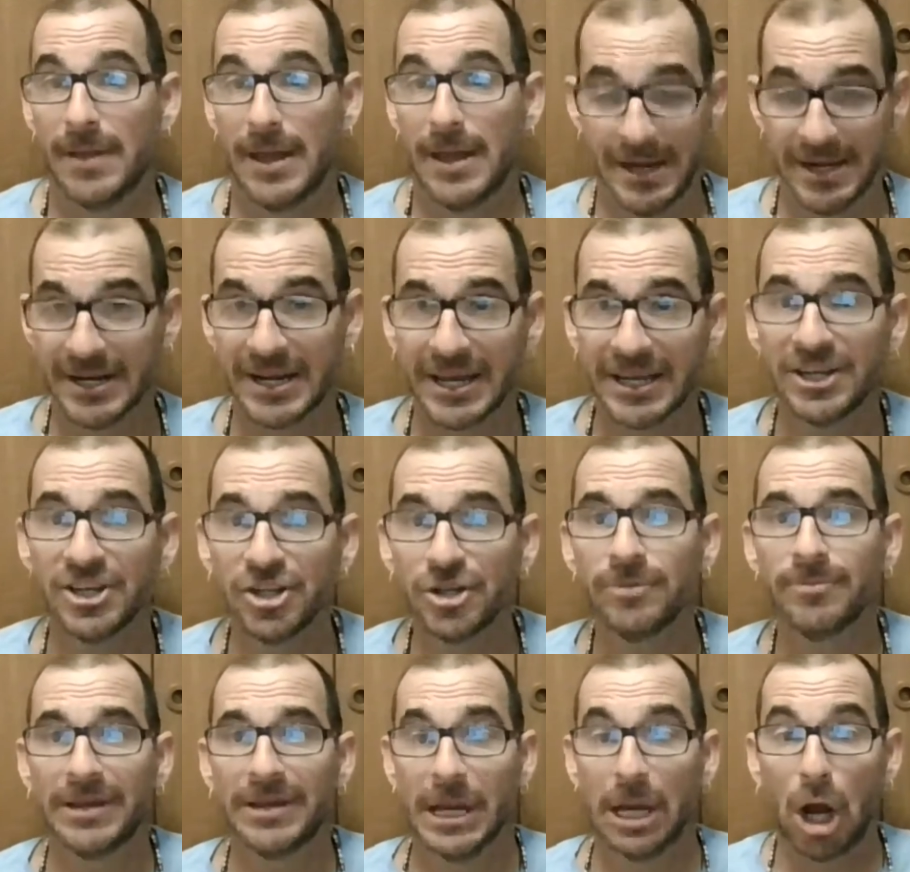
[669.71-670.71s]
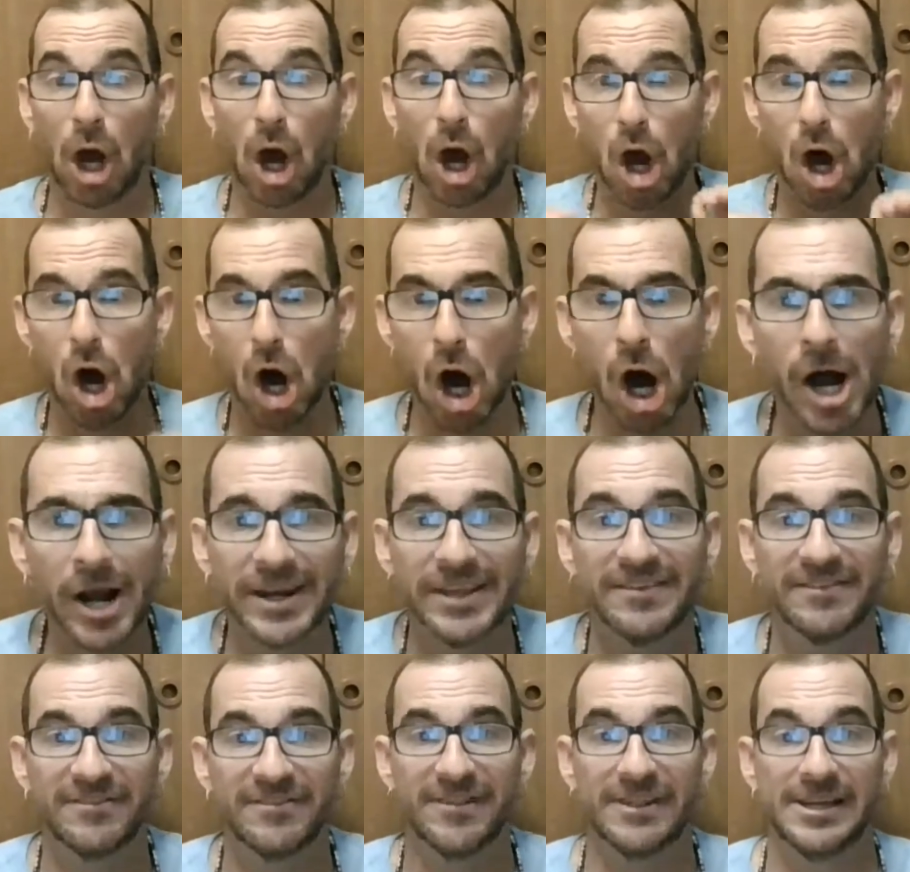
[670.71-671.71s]
and I do mean
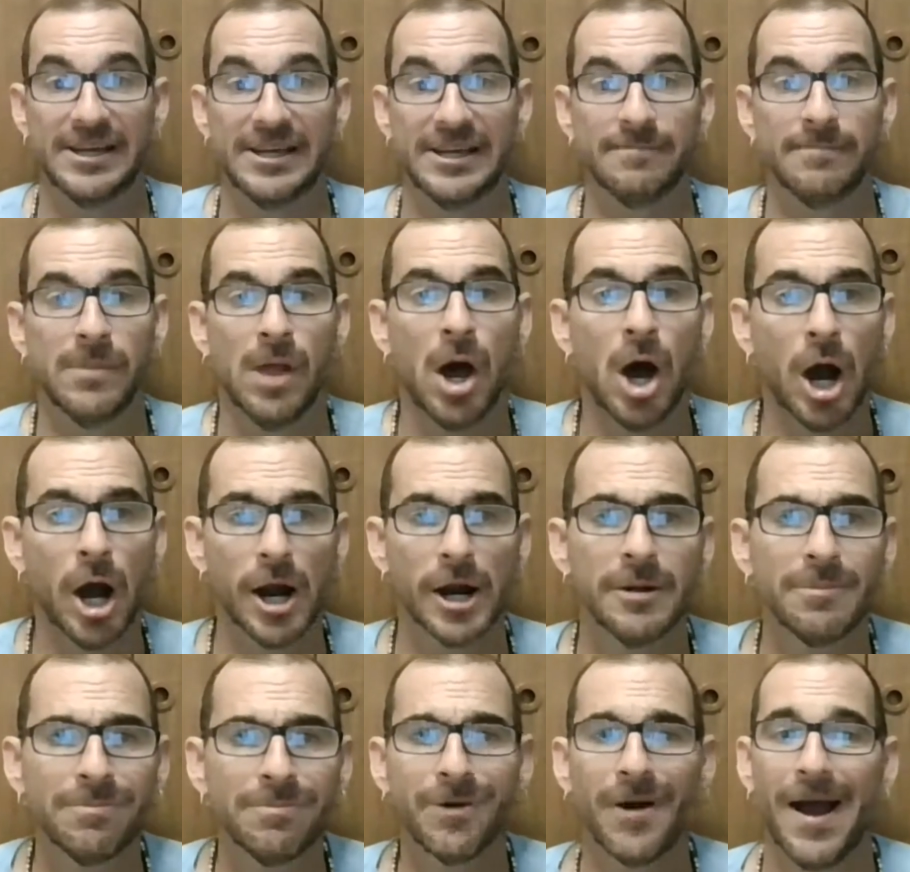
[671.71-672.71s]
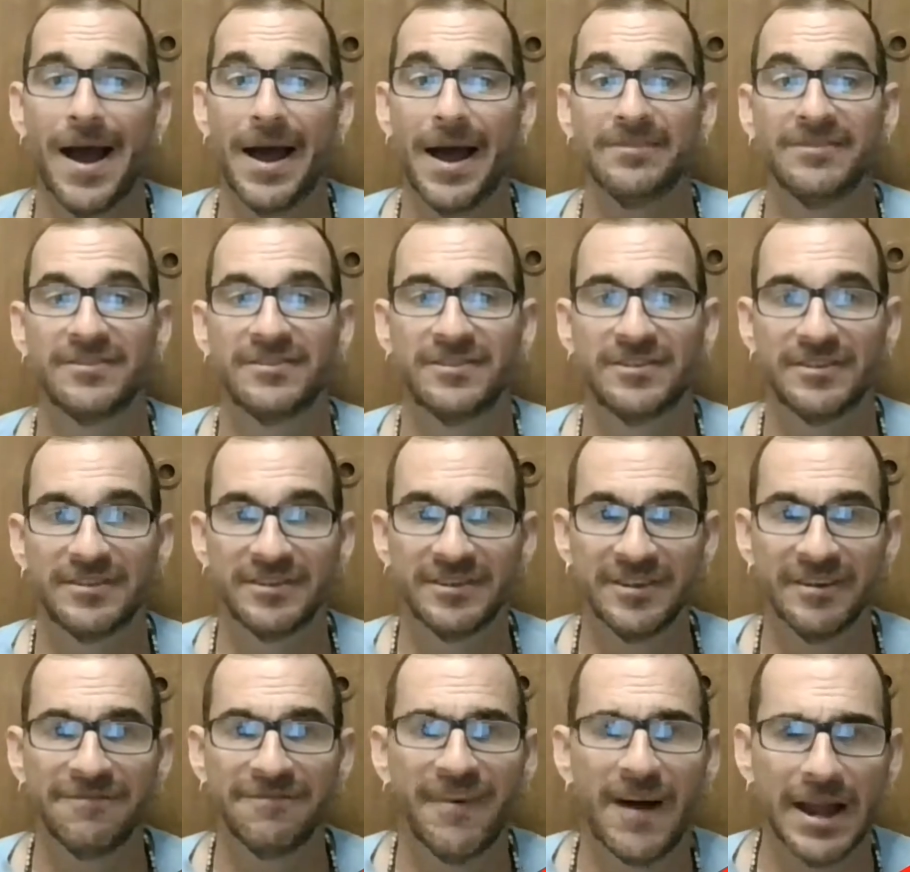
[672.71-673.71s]
honestly, hard-pressed
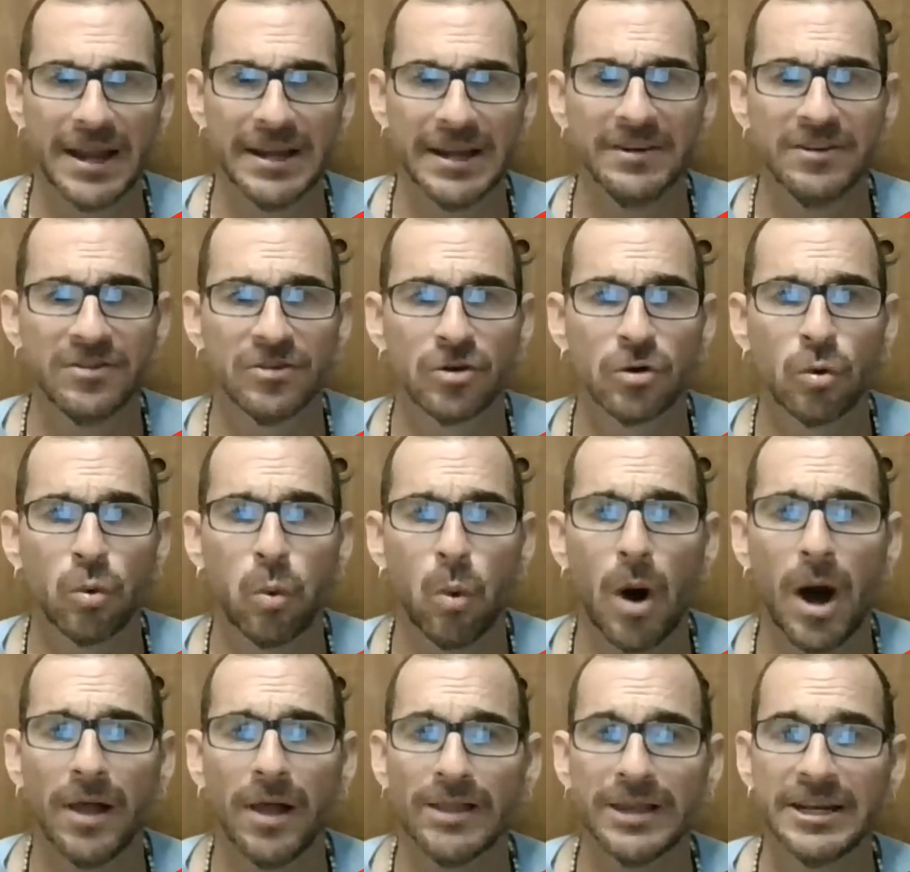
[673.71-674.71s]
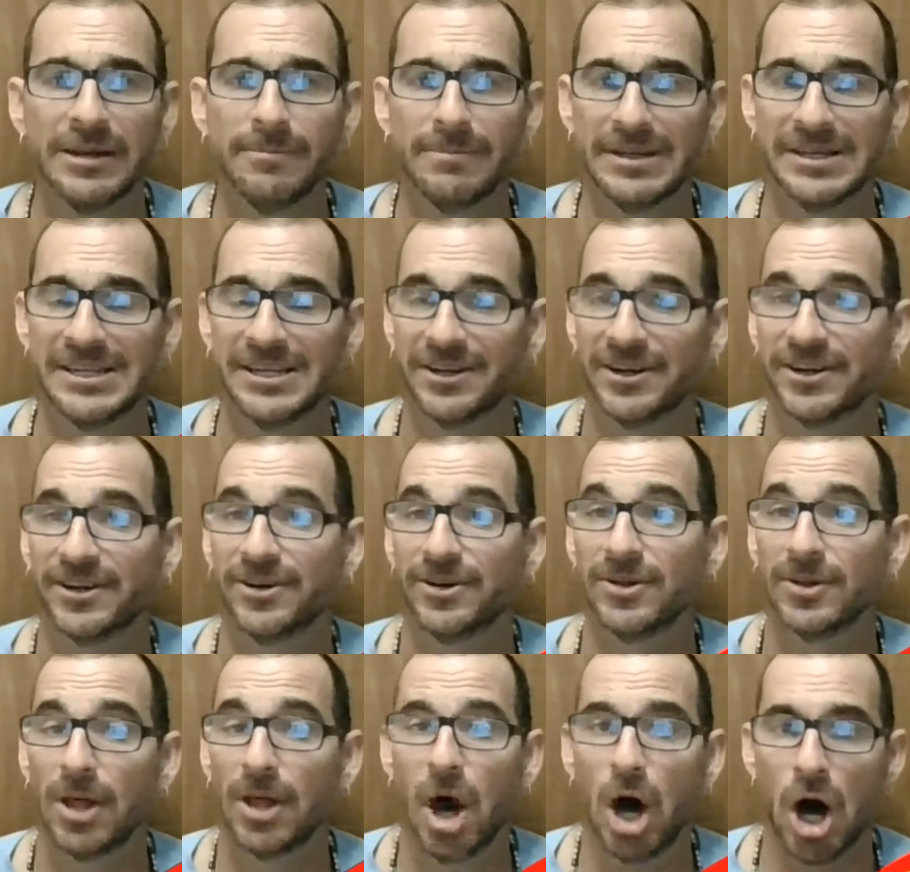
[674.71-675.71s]
to find quality
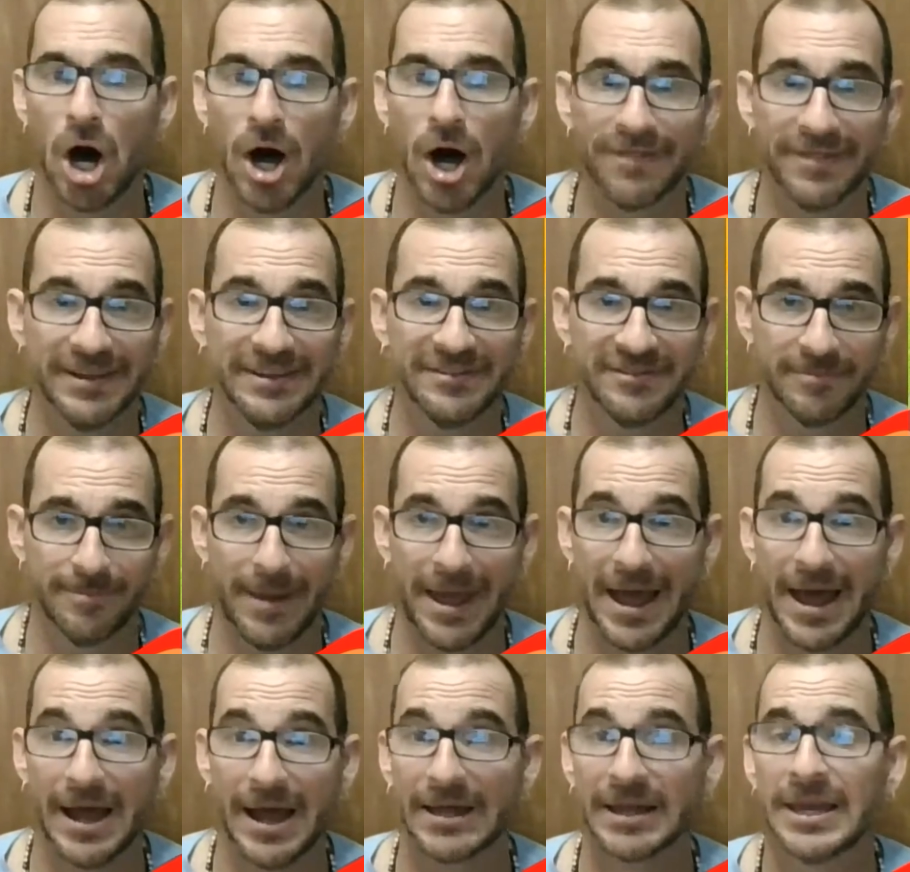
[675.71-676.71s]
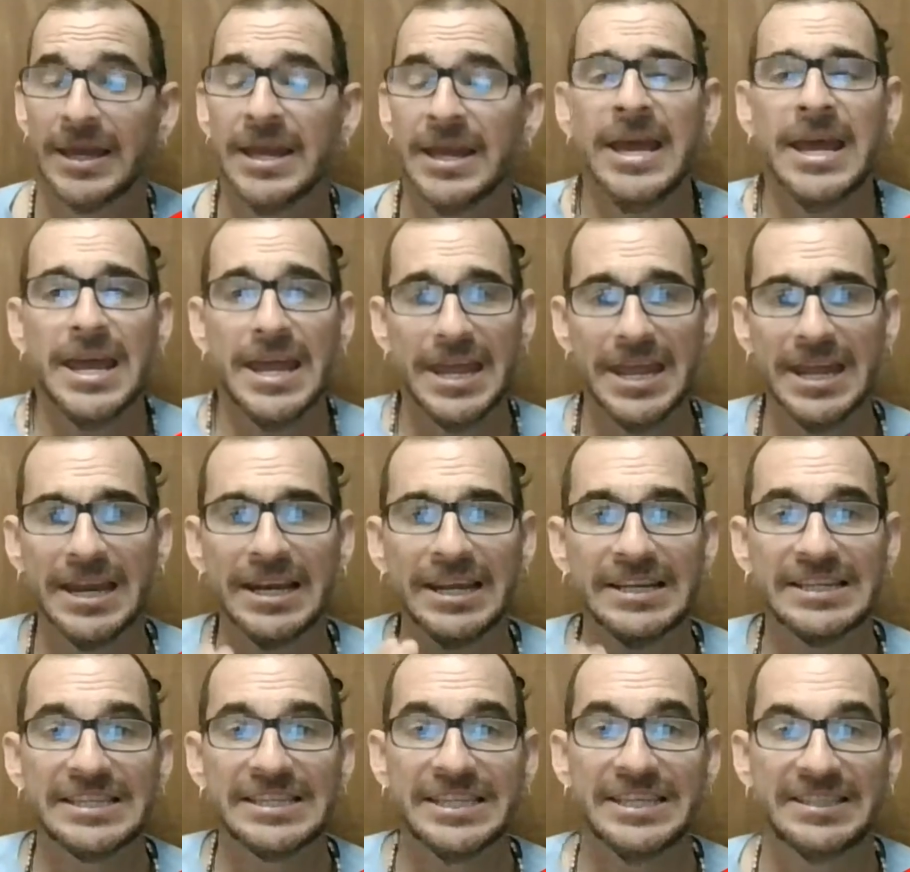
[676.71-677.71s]
material on this bag in a
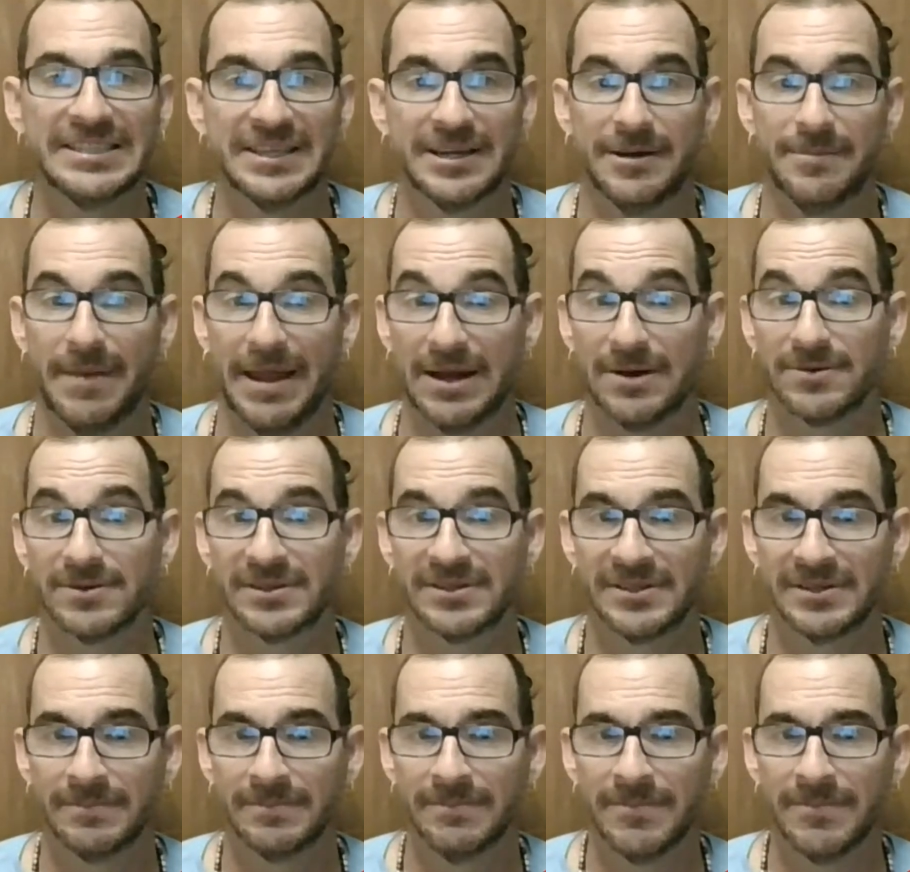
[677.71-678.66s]
decent amount.